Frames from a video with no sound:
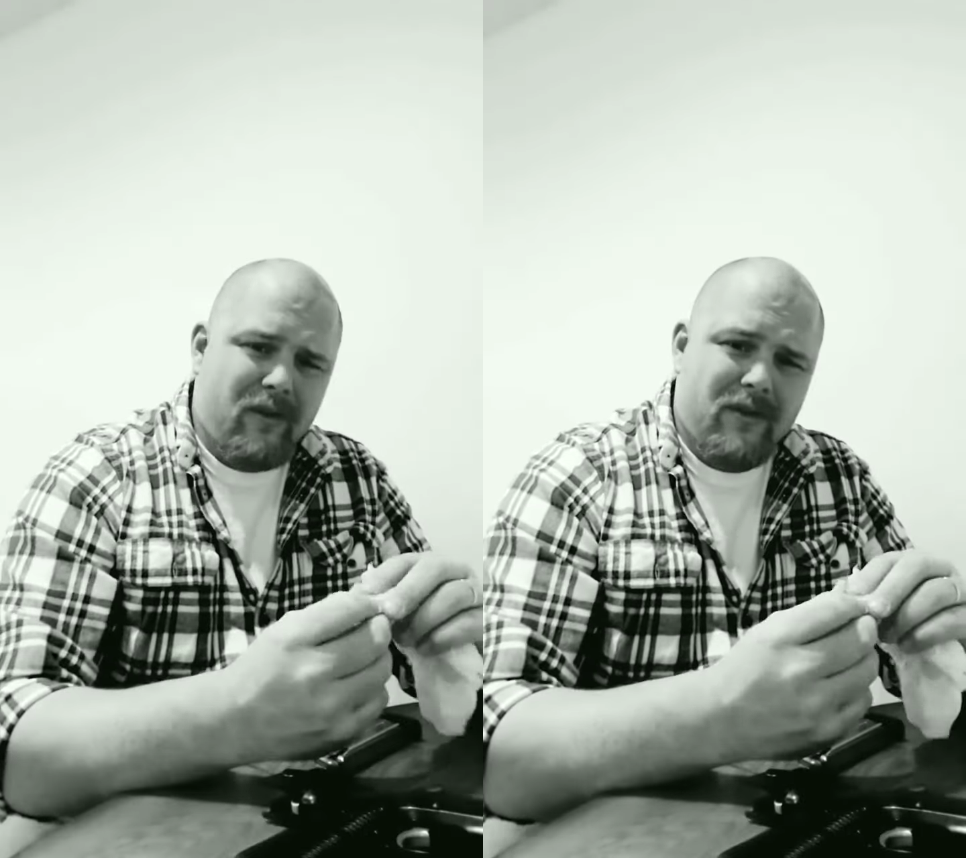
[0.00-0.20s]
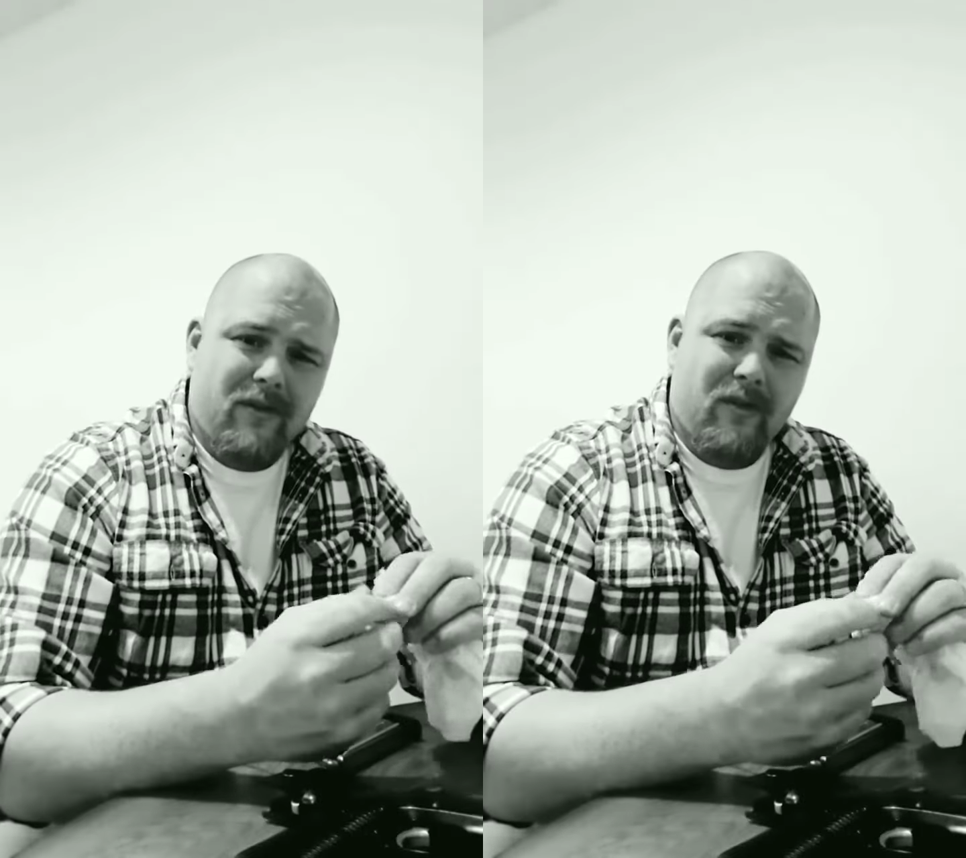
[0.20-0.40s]

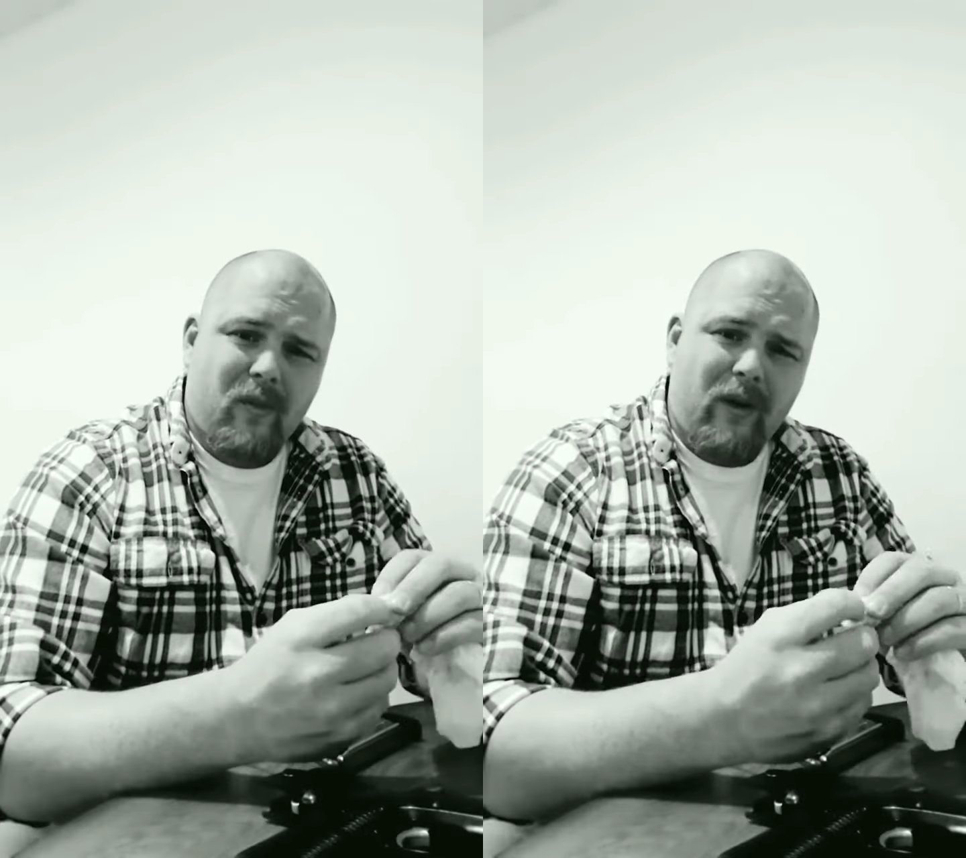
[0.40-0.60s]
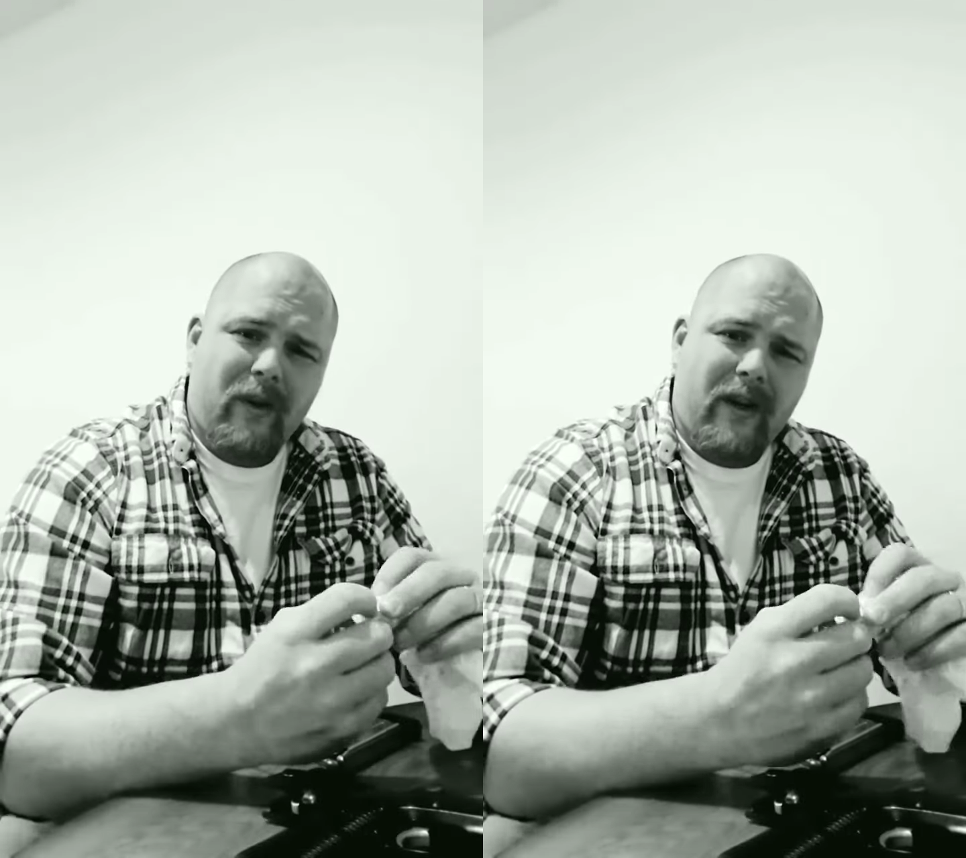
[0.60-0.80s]
Christians,
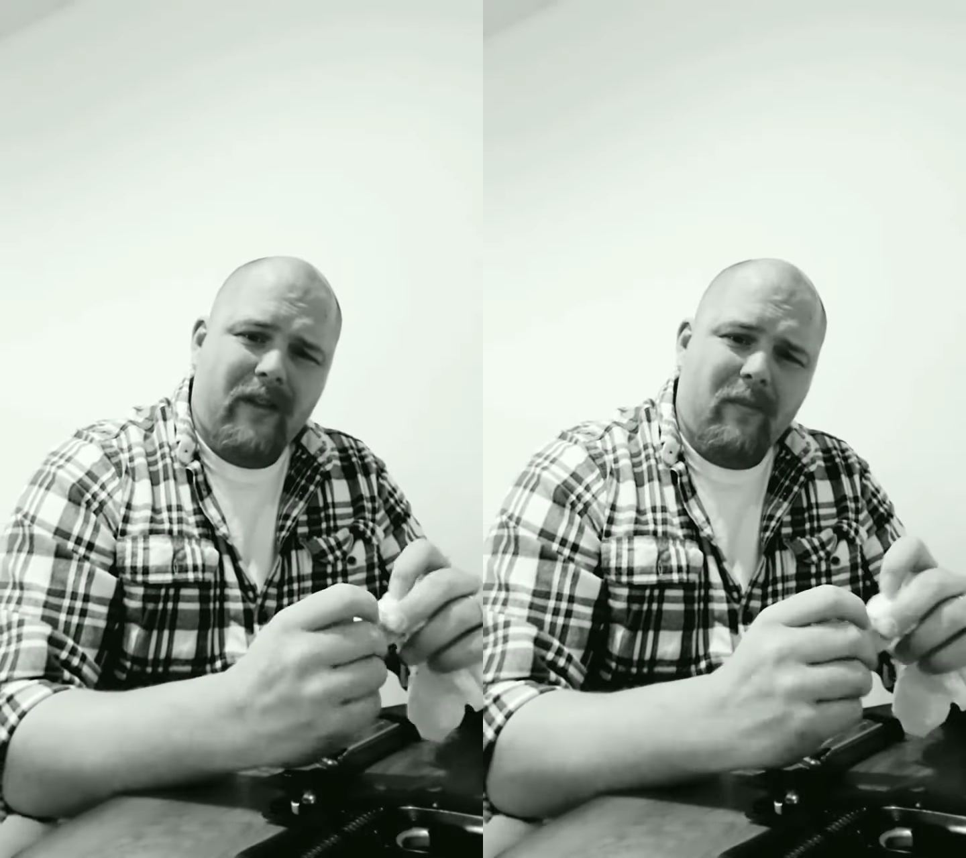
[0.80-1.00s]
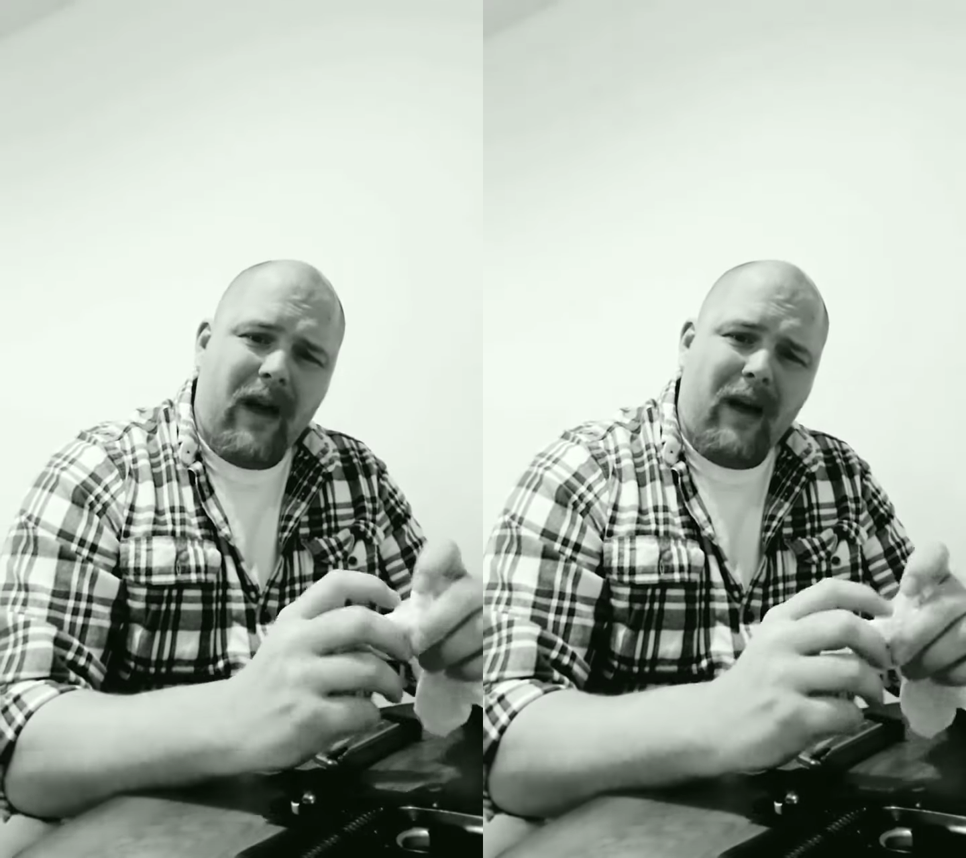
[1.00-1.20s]
while
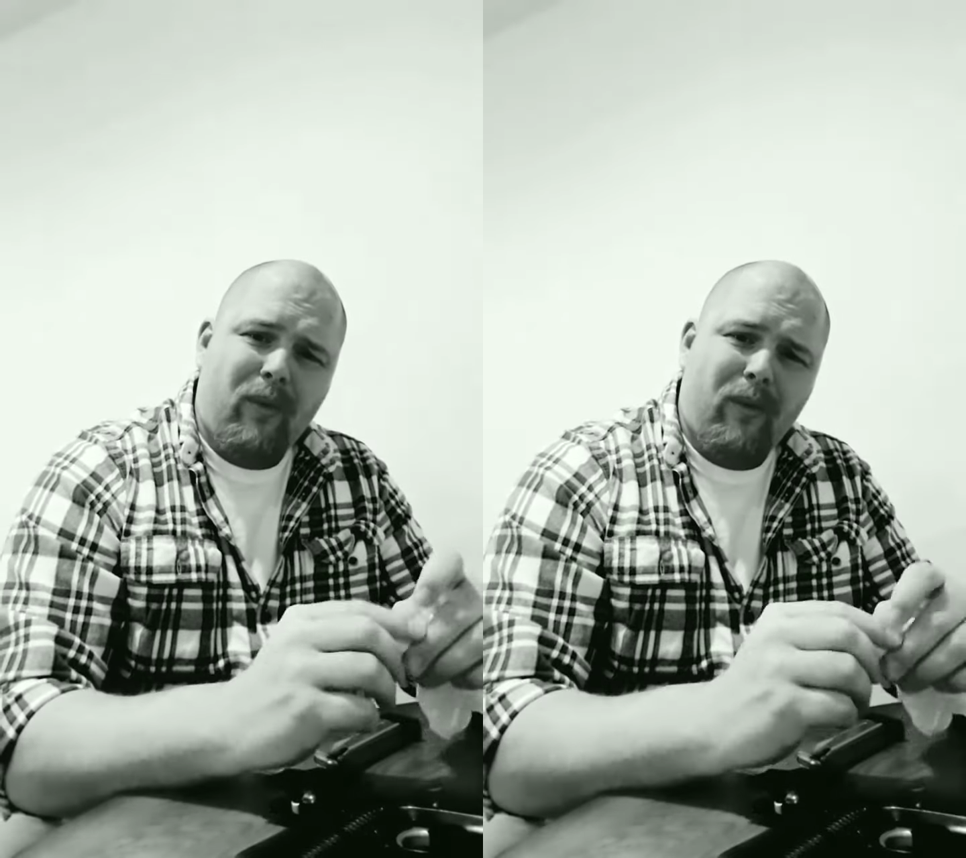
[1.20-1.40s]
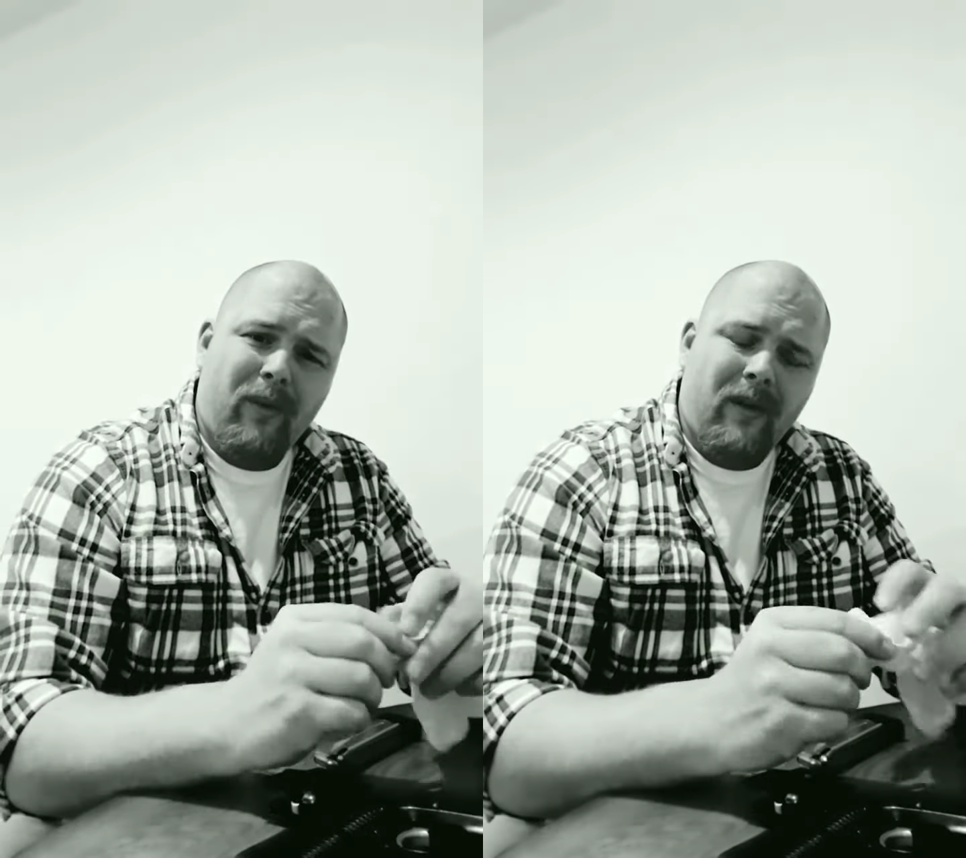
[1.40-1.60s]
reading the
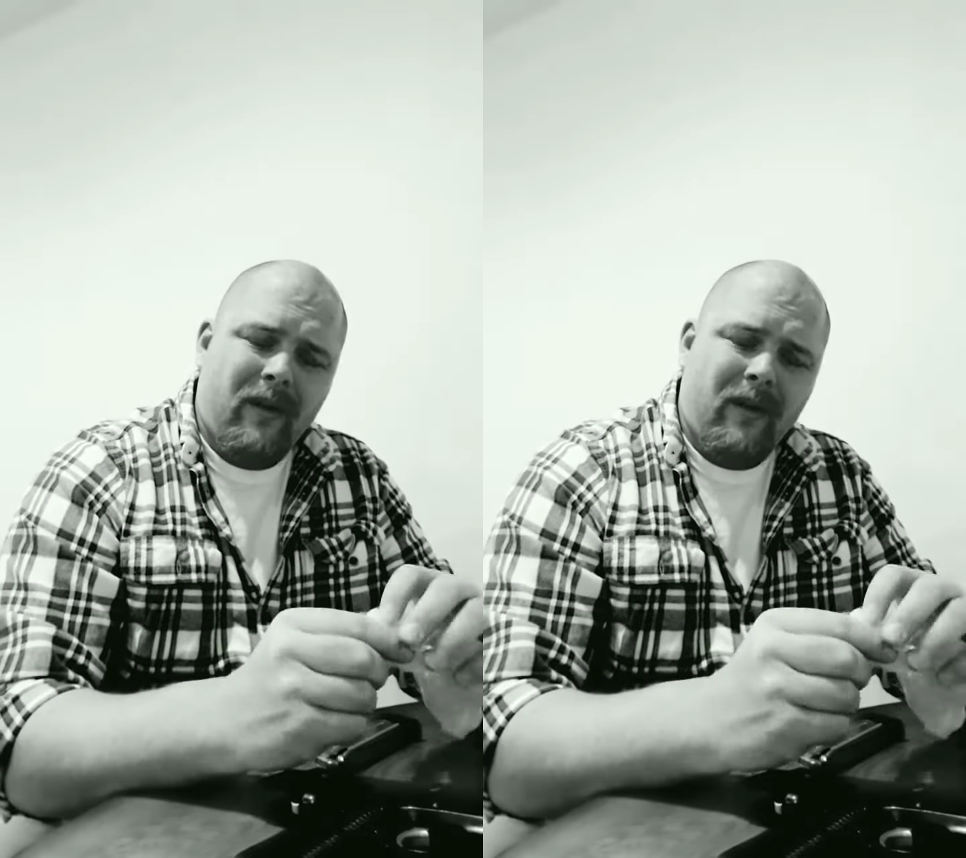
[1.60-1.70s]
Bible,